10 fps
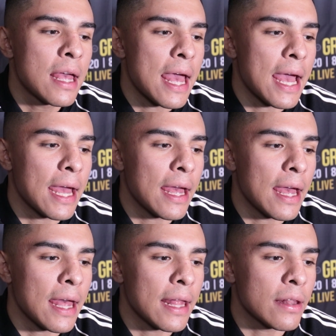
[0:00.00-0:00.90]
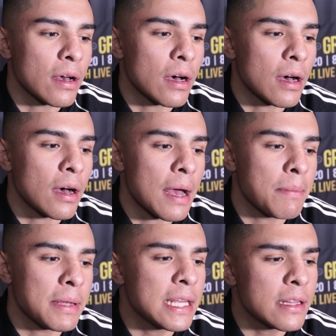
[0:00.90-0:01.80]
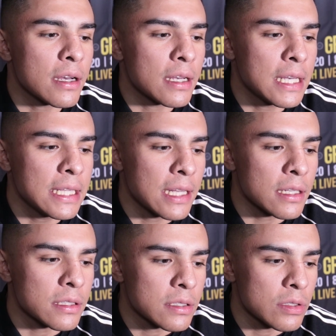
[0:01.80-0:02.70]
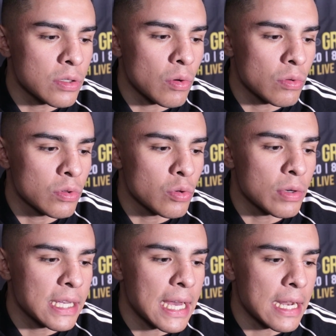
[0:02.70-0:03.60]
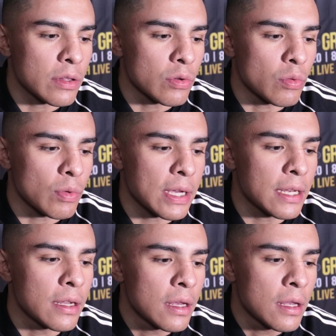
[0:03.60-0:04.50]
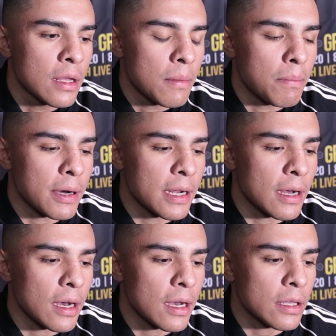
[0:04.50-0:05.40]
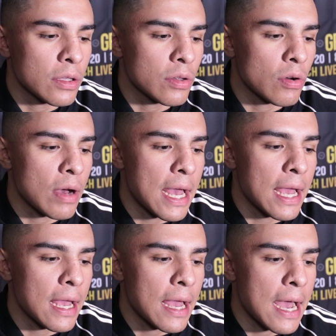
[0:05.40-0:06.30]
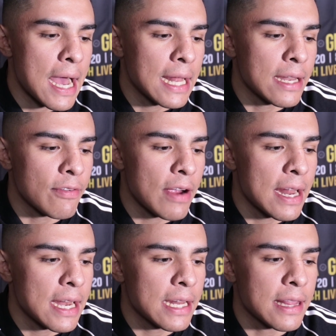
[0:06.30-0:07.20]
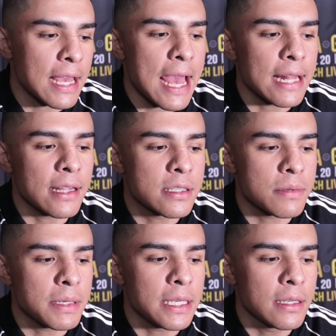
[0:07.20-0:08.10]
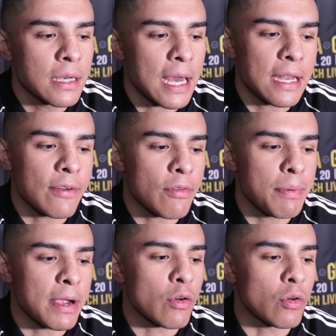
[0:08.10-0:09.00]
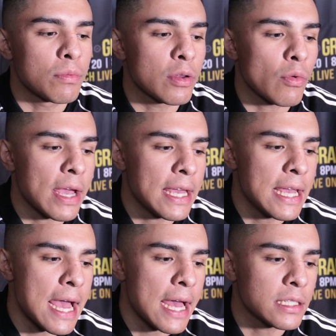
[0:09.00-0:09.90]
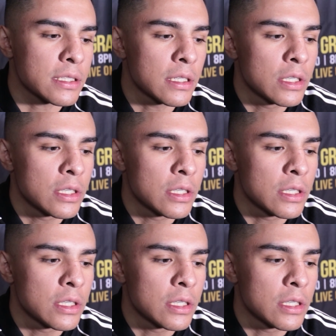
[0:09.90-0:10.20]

And, and uh, I mean he does he does you know do what he got to do to win. But uh, you know I I never had anything handed to me. I never been groomed the way he has.